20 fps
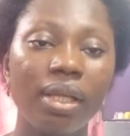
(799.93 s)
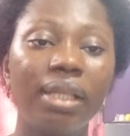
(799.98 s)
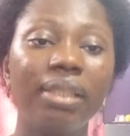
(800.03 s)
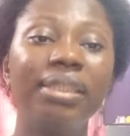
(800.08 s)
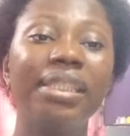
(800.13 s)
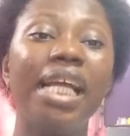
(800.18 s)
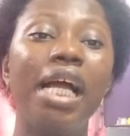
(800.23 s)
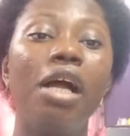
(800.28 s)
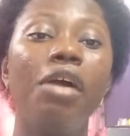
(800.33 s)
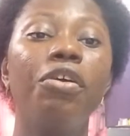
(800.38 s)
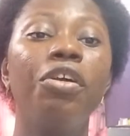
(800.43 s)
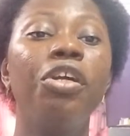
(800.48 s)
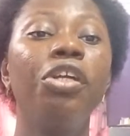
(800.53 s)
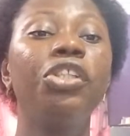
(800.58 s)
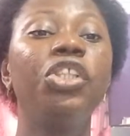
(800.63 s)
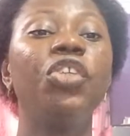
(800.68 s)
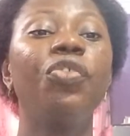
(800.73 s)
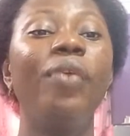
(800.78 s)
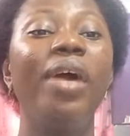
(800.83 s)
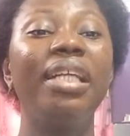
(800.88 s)
Now, you need
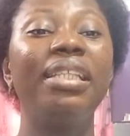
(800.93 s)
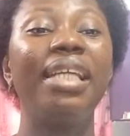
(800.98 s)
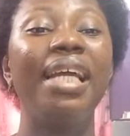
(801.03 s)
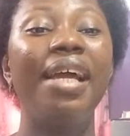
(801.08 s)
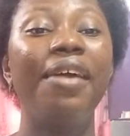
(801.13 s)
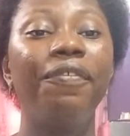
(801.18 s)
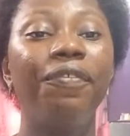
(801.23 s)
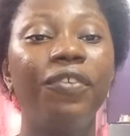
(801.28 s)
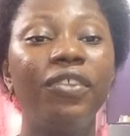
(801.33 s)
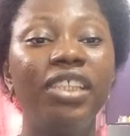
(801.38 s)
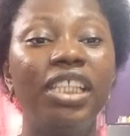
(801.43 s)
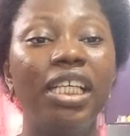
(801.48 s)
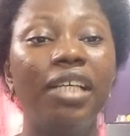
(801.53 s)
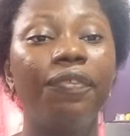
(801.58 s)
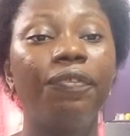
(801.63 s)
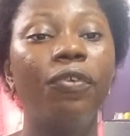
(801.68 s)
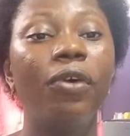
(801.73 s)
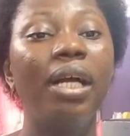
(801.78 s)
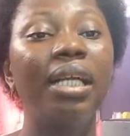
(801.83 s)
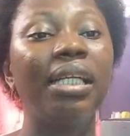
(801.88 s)
to write every day
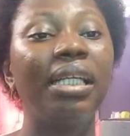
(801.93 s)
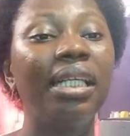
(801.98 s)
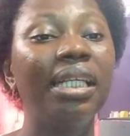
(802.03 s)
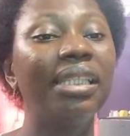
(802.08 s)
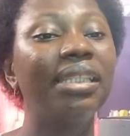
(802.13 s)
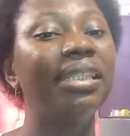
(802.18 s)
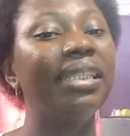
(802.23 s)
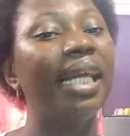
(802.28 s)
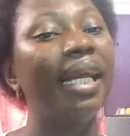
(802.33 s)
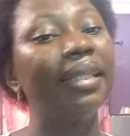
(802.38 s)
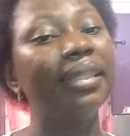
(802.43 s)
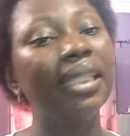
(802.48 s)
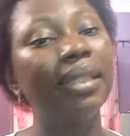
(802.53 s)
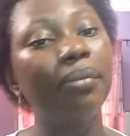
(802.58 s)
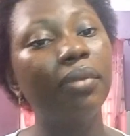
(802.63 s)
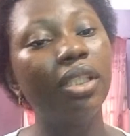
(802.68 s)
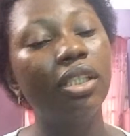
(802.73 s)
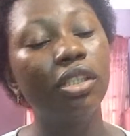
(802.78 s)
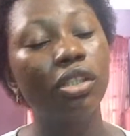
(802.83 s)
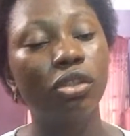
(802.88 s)
for at least 30
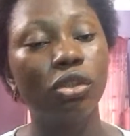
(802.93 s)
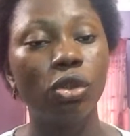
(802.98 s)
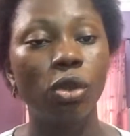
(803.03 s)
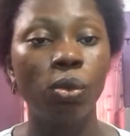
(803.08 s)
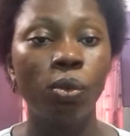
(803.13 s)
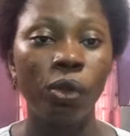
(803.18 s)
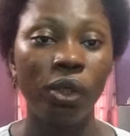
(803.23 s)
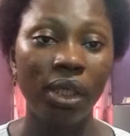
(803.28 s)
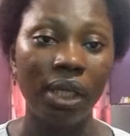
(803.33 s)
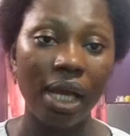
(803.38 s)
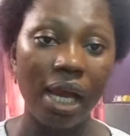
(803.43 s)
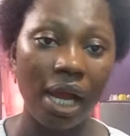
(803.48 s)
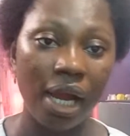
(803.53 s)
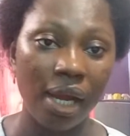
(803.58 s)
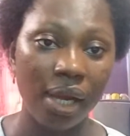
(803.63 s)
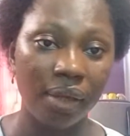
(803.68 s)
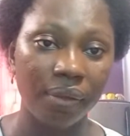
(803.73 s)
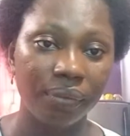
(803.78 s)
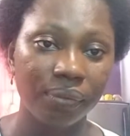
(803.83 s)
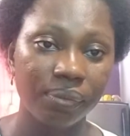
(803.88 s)
minutes to 1
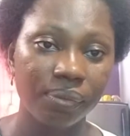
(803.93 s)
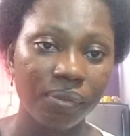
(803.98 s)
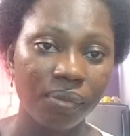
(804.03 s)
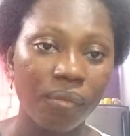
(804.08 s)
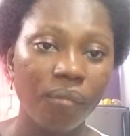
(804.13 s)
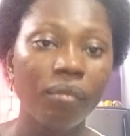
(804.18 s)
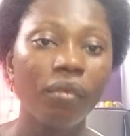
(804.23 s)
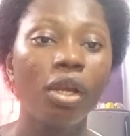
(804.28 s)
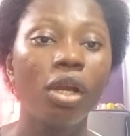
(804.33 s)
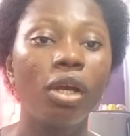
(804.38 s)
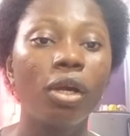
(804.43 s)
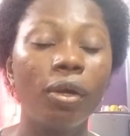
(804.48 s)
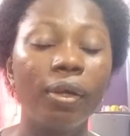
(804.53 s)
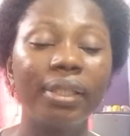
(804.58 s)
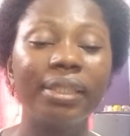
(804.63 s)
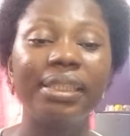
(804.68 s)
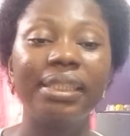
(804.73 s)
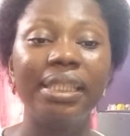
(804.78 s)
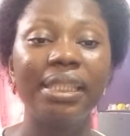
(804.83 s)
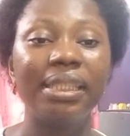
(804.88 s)
hour.
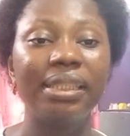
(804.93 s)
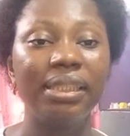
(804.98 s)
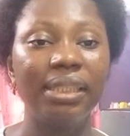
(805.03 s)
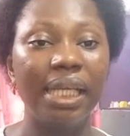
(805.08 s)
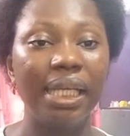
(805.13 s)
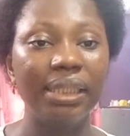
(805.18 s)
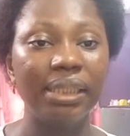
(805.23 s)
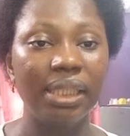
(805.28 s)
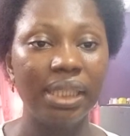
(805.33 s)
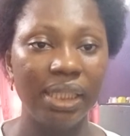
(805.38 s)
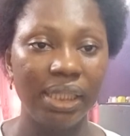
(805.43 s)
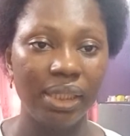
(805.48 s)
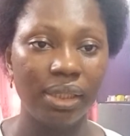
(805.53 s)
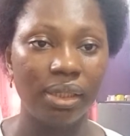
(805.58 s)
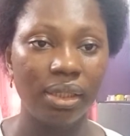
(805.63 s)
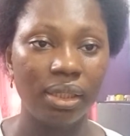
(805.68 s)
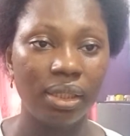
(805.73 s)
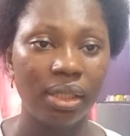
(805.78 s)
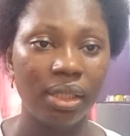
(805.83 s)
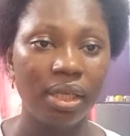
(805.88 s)
Consistently,
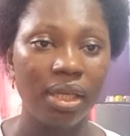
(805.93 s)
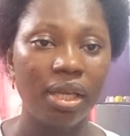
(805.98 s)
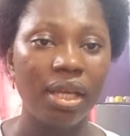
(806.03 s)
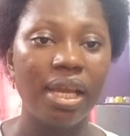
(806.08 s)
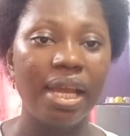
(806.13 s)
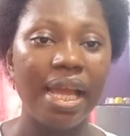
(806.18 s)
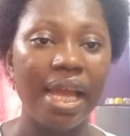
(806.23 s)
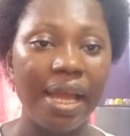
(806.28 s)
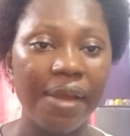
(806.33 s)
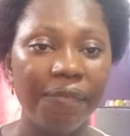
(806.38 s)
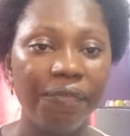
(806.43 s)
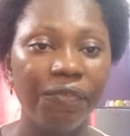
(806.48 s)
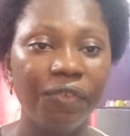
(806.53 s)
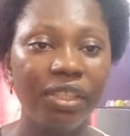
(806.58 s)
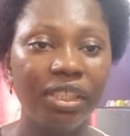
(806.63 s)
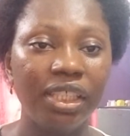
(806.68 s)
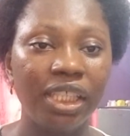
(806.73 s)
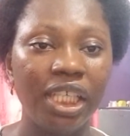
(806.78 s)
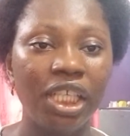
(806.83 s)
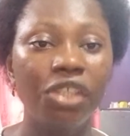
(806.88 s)
every
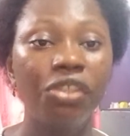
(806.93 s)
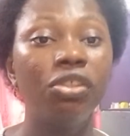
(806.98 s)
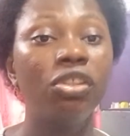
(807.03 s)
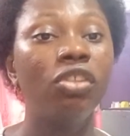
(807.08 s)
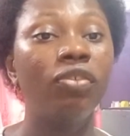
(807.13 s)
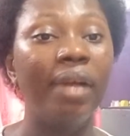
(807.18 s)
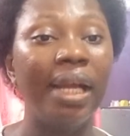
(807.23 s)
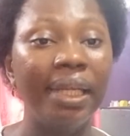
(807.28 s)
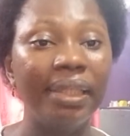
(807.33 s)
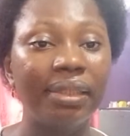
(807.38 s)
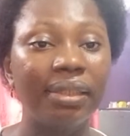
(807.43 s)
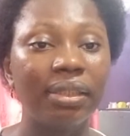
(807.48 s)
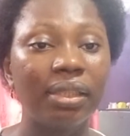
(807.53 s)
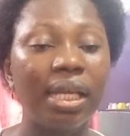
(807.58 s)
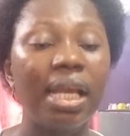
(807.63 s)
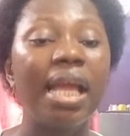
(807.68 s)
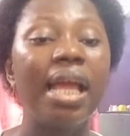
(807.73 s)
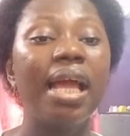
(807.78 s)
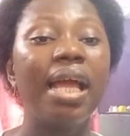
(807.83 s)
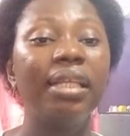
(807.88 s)
day you write
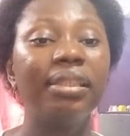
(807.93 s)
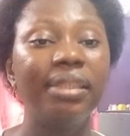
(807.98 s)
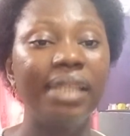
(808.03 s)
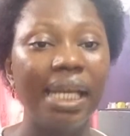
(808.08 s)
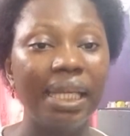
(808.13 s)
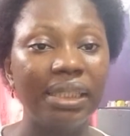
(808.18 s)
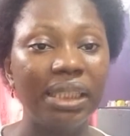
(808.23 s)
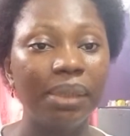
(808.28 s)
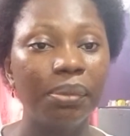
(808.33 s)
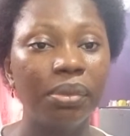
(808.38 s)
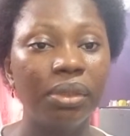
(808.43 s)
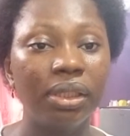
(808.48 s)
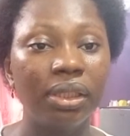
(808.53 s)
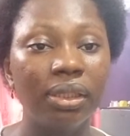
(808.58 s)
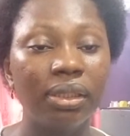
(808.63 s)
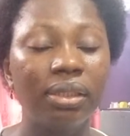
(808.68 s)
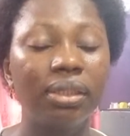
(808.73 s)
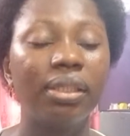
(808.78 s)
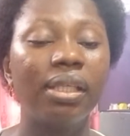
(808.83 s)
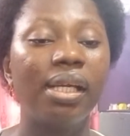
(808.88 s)
30
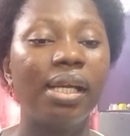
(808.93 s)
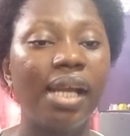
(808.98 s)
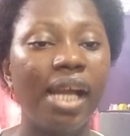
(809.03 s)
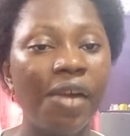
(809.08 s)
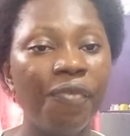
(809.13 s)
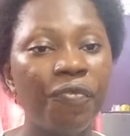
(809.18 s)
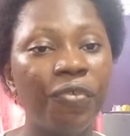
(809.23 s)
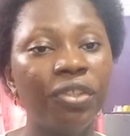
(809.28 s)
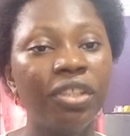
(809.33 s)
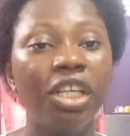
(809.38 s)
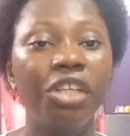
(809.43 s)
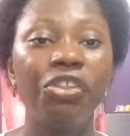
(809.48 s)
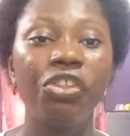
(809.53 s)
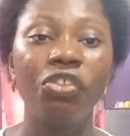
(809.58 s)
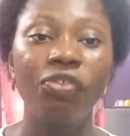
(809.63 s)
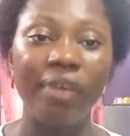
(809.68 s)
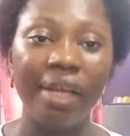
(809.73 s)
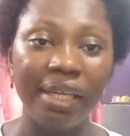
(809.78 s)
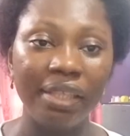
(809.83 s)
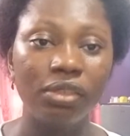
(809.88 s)
minutes, every day you
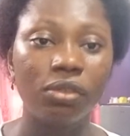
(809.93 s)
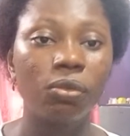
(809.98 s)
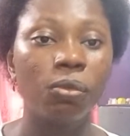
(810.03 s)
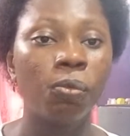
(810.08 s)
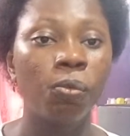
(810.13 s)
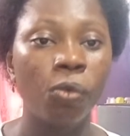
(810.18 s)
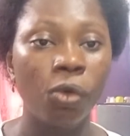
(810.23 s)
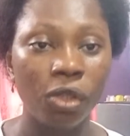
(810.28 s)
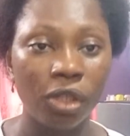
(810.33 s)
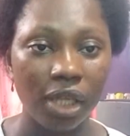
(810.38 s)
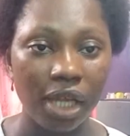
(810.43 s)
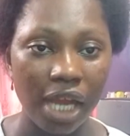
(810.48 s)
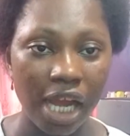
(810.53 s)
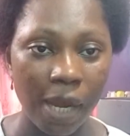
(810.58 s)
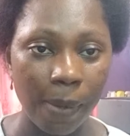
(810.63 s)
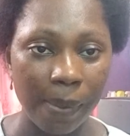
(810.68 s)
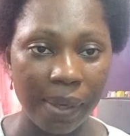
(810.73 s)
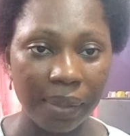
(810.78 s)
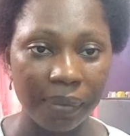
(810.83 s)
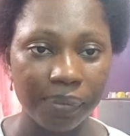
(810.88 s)
write 1
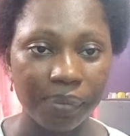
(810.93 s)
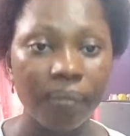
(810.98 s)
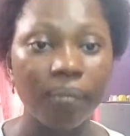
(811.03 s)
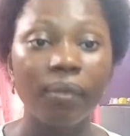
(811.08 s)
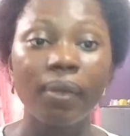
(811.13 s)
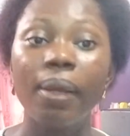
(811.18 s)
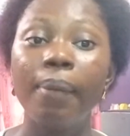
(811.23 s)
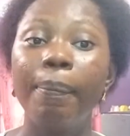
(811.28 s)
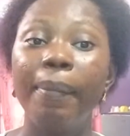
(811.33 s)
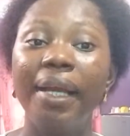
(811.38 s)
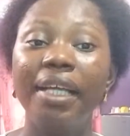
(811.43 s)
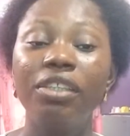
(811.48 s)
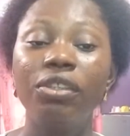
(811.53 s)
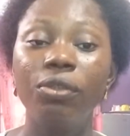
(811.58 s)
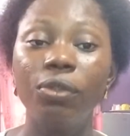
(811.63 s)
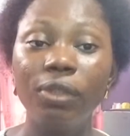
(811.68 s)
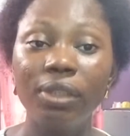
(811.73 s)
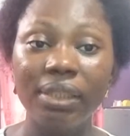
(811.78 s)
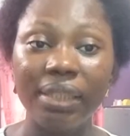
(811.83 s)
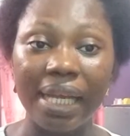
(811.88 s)
hour. By
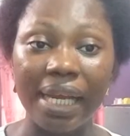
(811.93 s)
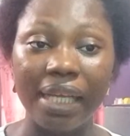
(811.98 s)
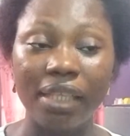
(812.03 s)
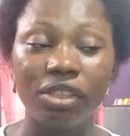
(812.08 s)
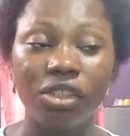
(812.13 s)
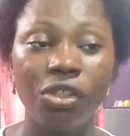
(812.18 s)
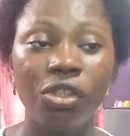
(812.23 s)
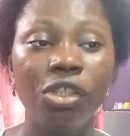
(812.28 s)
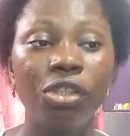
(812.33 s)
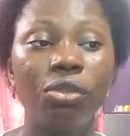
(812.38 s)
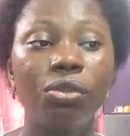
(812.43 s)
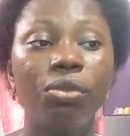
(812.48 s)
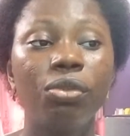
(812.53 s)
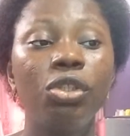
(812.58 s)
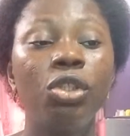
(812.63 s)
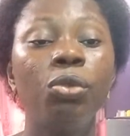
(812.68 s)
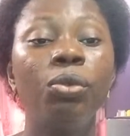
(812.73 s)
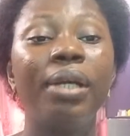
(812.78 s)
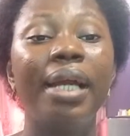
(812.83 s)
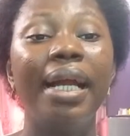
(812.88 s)
doing that,
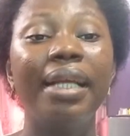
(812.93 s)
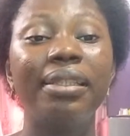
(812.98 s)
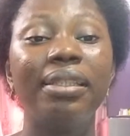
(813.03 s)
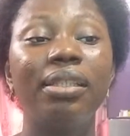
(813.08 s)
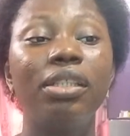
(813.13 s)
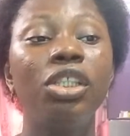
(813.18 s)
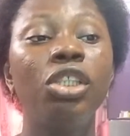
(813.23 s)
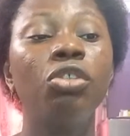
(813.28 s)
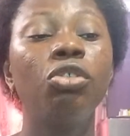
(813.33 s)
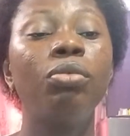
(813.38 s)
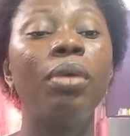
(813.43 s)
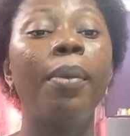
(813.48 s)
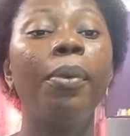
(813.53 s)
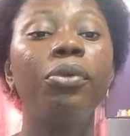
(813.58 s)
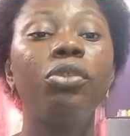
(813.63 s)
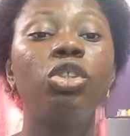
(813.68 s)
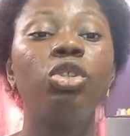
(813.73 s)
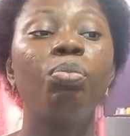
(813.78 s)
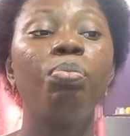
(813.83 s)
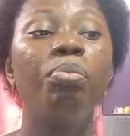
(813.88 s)
you'll be able
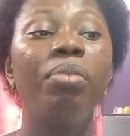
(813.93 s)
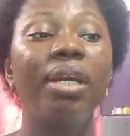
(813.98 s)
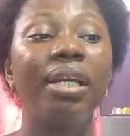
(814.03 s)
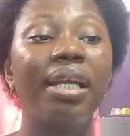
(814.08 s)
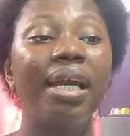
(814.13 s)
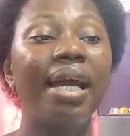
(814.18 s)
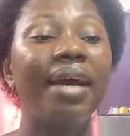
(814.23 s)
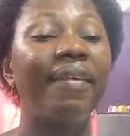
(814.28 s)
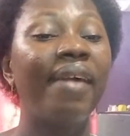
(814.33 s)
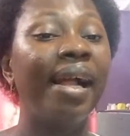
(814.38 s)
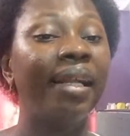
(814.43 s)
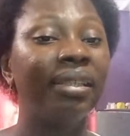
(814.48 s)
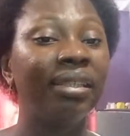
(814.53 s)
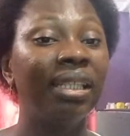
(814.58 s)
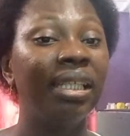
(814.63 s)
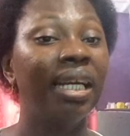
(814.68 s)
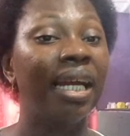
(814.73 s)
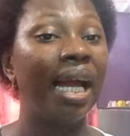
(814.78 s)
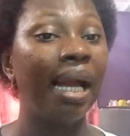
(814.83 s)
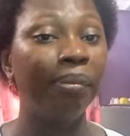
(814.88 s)
to make
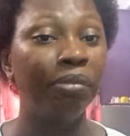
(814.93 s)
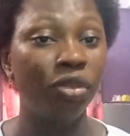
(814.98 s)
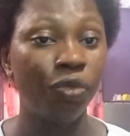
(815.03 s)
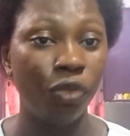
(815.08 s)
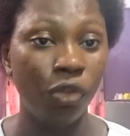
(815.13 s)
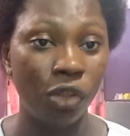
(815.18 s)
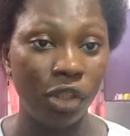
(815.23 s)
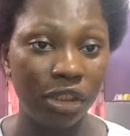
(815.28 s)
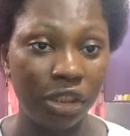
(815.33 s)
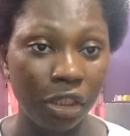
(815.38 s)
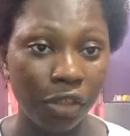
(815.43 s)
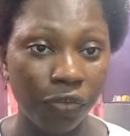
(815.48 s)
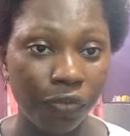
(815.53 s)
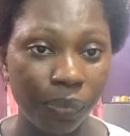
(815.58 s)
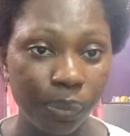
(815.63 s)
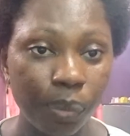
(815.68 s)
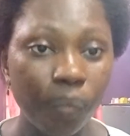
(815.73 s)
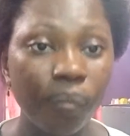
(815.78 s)
writing a habit for yourself.